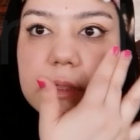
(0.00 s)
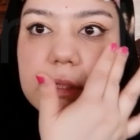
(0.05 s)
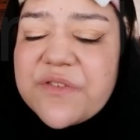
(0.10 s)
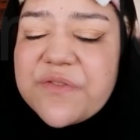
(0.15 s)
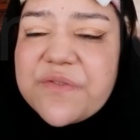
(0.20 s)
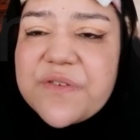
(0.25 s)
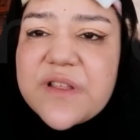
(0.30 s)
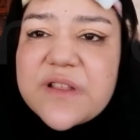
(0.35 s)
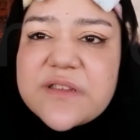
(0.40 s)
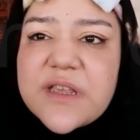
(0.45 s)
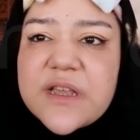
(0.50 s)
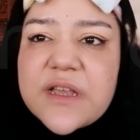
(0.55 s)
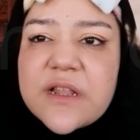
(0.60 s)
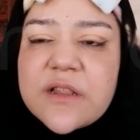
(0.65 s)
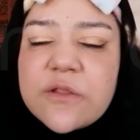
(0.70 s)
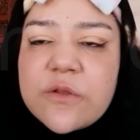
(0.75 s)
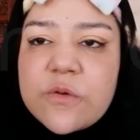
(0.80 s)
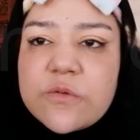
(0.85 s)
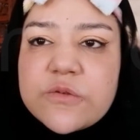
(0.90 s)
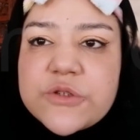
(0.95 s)
Feel like a
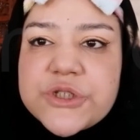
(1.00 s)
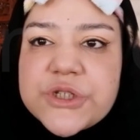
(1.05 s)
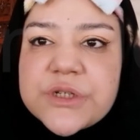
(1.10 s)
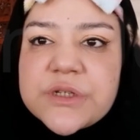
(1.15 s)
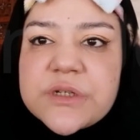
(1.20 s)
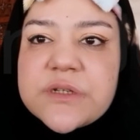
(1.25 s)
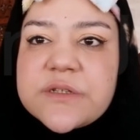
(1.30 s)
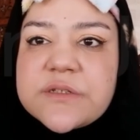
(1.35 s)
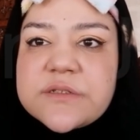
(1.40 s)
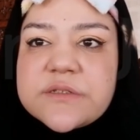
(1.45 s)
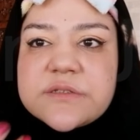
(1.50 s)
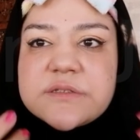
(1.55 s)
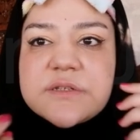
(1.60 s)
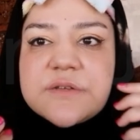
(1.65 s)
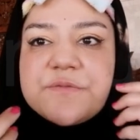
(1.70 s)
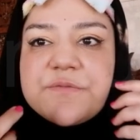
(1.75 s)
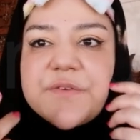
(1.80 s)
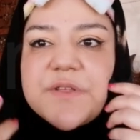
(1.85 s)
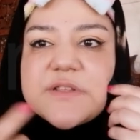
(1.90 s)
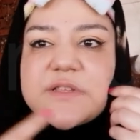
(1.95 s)
lotion.
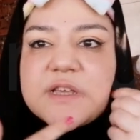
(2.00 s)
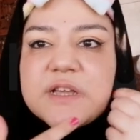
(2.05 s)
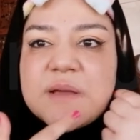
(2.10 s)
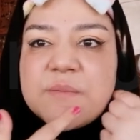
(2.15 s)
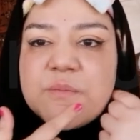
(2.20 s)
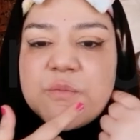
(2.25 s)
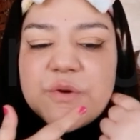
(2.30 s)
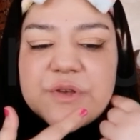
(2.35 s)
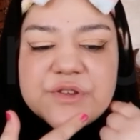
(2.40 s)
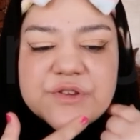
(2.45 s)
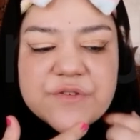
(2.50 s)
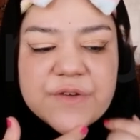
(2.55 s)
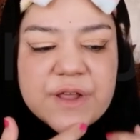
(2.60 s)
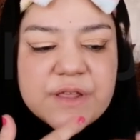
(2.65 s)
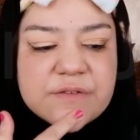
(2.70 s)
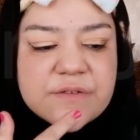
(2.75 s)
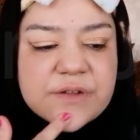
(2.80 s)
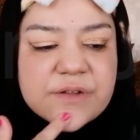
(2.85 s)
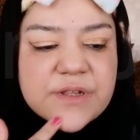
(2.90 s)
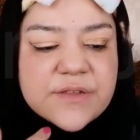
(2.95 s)
It feels like a
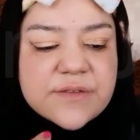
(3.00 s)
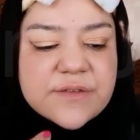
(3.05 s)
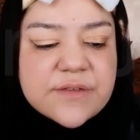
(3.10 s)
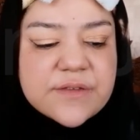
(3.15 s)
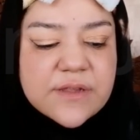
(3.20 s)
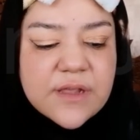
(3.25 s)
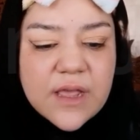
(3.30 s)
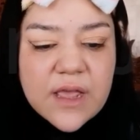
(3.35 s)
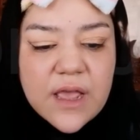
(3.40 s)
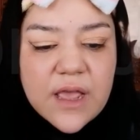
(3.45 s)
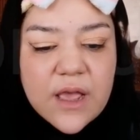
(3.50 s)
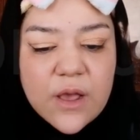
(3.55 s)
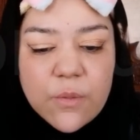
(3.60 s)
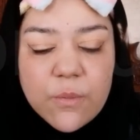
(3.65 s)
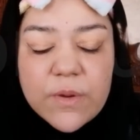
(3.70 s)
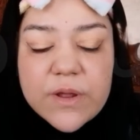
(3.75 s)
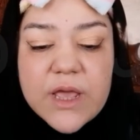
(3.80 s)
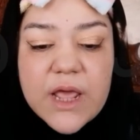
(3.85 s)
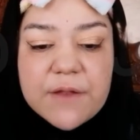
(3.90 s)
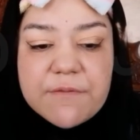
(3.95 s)
moisturizer.
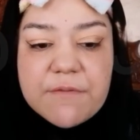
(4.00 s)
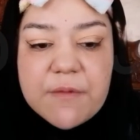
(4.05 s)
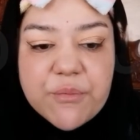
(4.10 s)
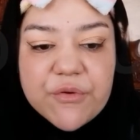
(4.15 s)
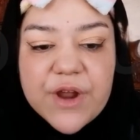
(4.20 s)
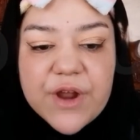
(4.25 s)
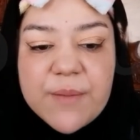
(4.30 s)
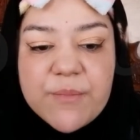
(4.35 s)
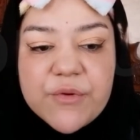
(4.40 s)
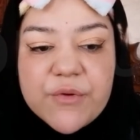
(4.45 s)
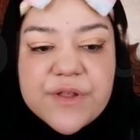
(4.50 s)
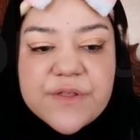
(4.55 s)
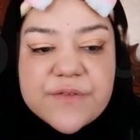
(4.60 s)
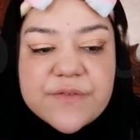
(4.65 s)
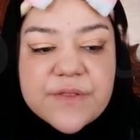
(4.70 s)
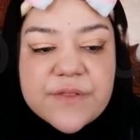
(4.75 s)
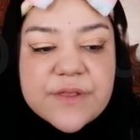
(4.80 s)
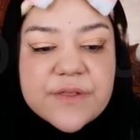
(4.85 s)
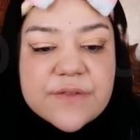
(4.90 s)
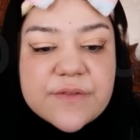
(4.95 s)
What kind of a primer
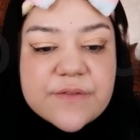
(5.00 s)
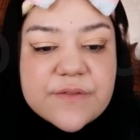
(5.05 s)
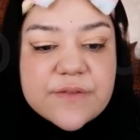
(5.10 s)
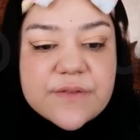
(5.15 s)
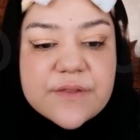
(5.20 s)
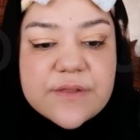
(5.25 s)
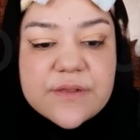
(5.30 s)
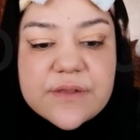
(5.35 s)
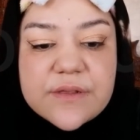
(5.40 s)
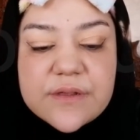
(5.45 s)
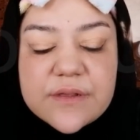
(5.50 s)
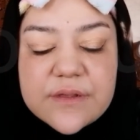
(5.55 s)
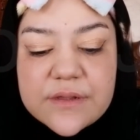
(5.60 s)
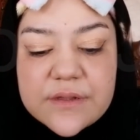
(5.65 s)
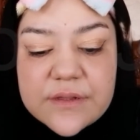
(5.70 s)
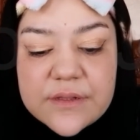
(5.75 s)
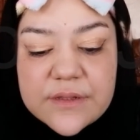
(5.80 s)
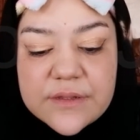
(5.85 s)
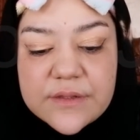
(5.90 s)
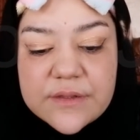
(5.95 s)
is this?
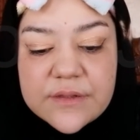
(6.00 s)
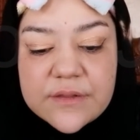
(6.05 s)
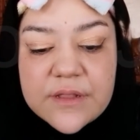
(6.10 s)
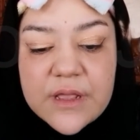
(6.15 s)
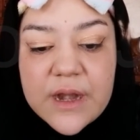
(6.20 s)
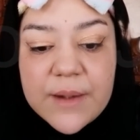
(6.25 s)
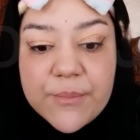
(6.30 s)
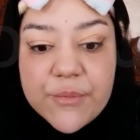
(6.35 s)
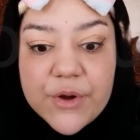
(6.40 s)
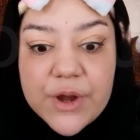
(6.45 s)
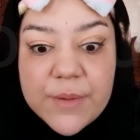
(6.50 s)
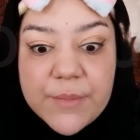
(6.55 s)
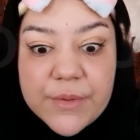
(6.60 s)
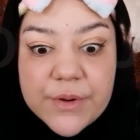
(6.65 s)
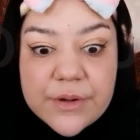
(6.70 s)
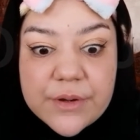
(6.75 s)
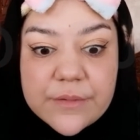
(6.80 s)
This is not a primer.